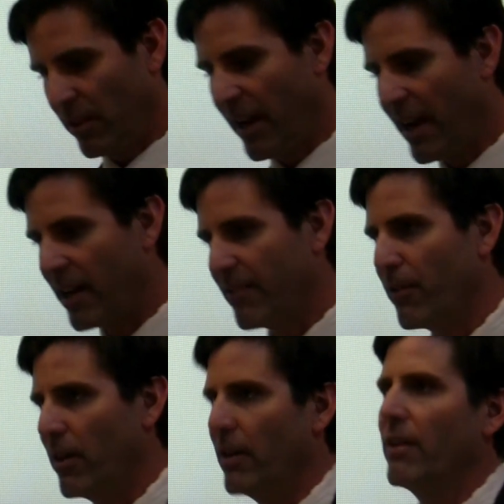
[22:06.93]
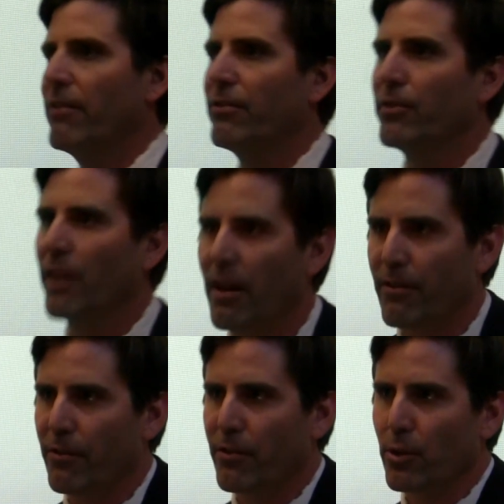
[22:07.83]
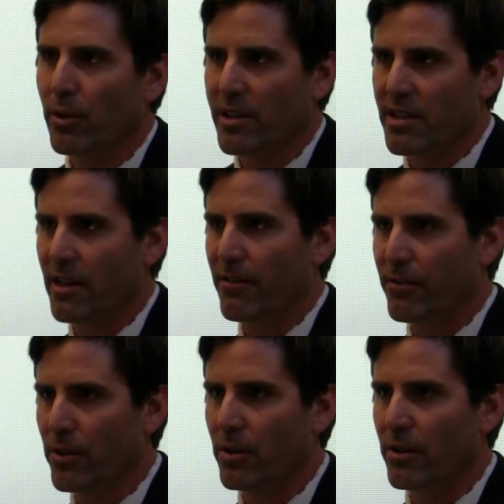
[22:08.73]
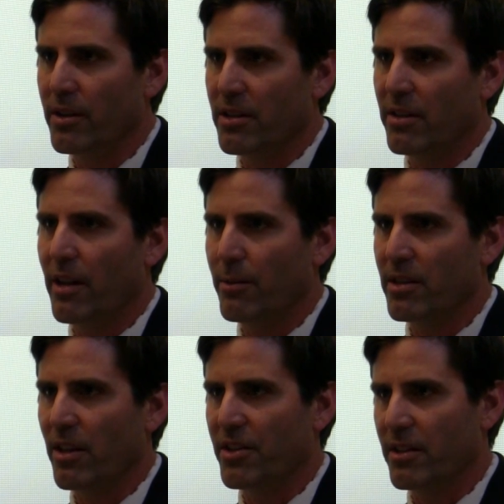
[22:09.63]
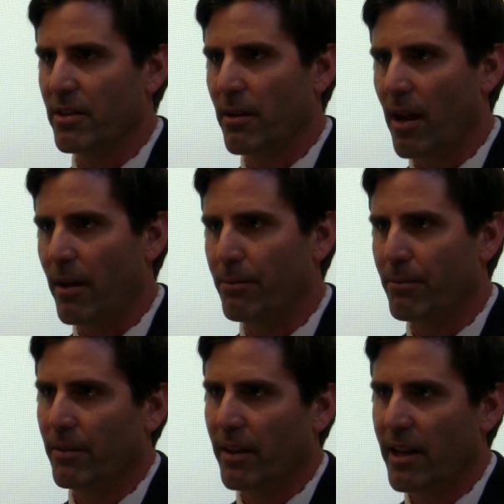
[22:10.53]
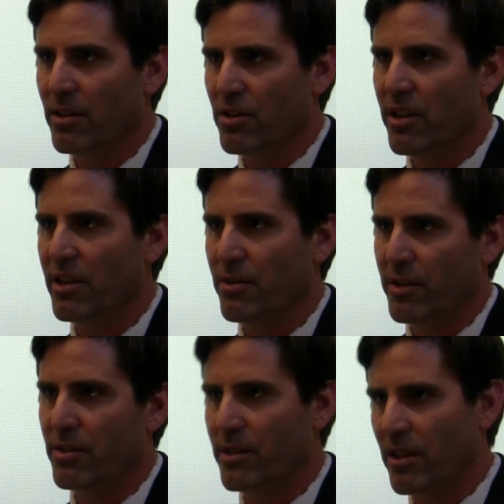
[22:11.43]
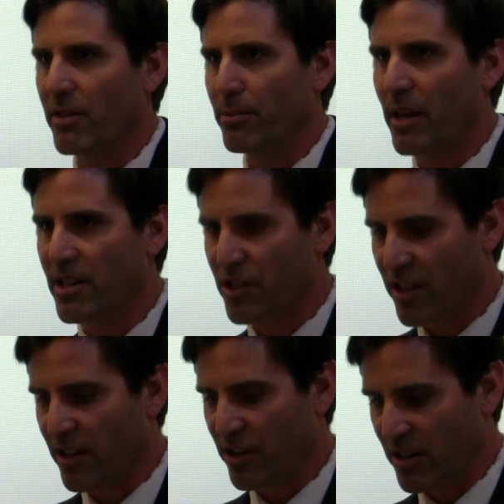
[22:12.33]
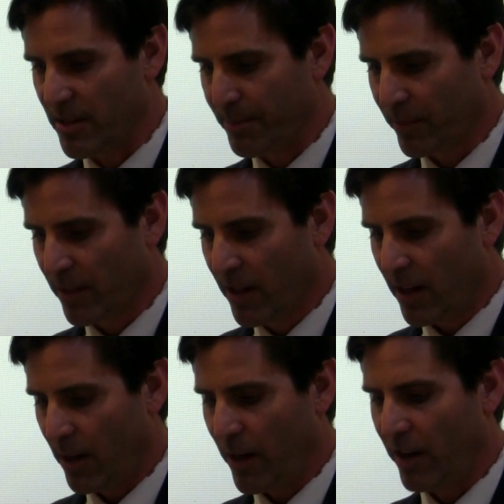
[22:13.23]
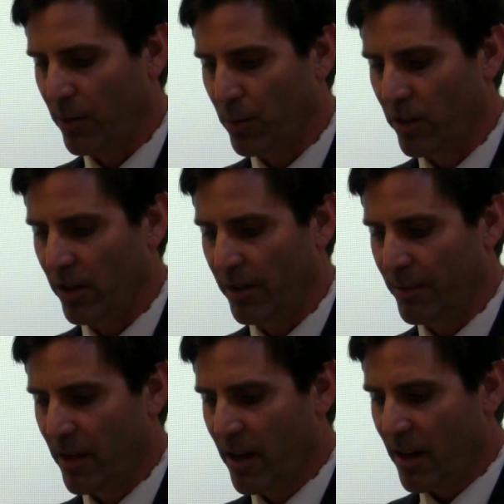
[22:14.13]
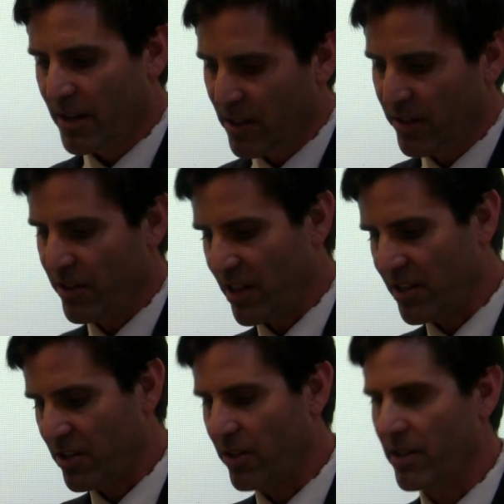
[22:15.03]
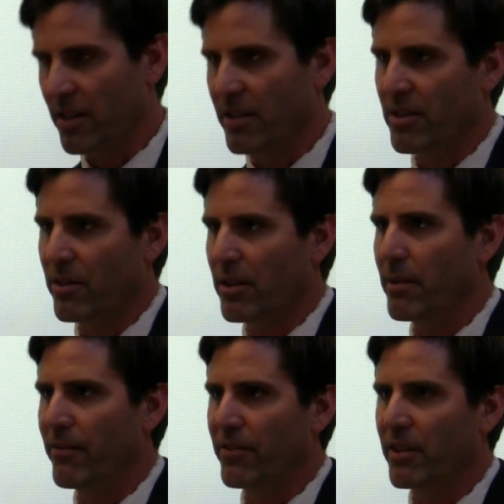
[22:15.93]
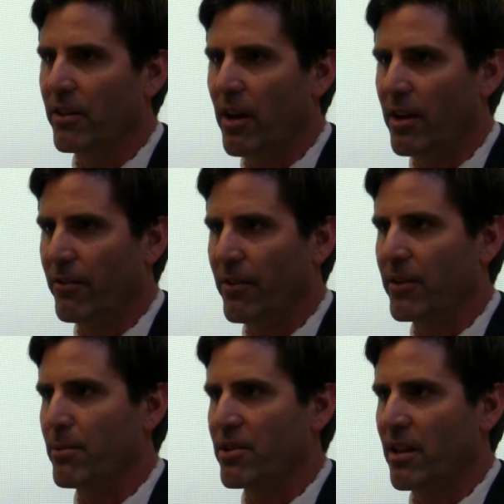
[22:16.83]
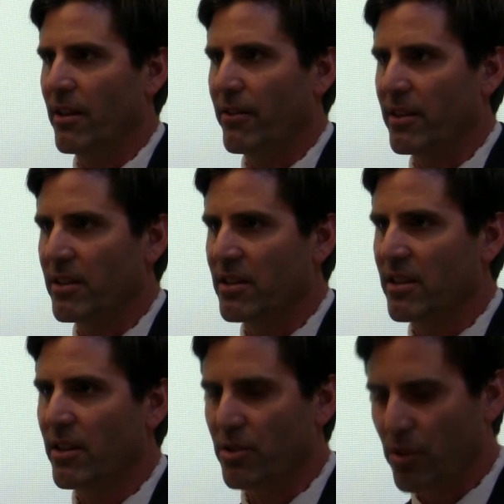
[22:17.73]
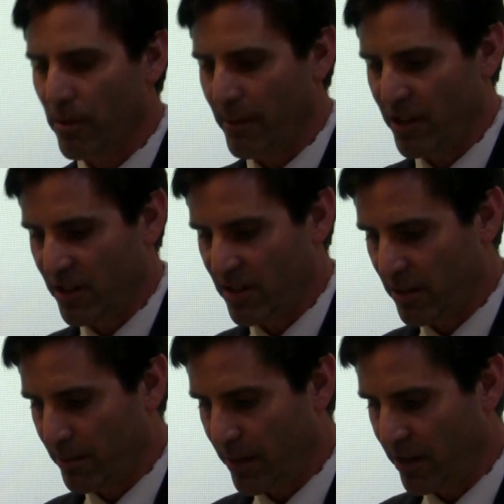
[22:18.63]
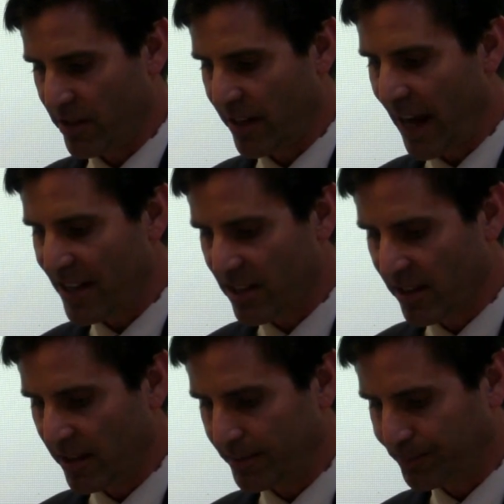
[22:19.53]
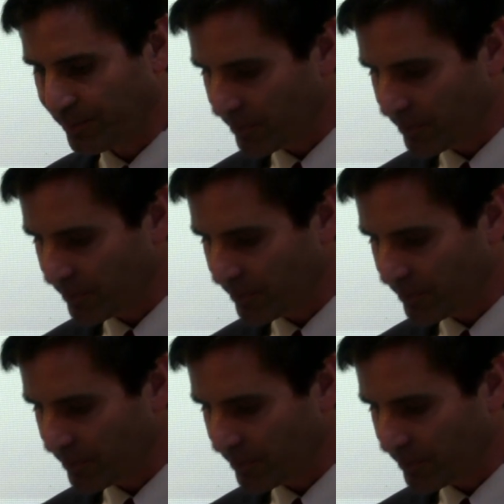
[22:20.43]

land for fuel instead of food, so that results in land use changes, which result in price changes around the world. So there's uncertainty, so it could be 50 to 150% of these CO2 emissions compared to gasoline.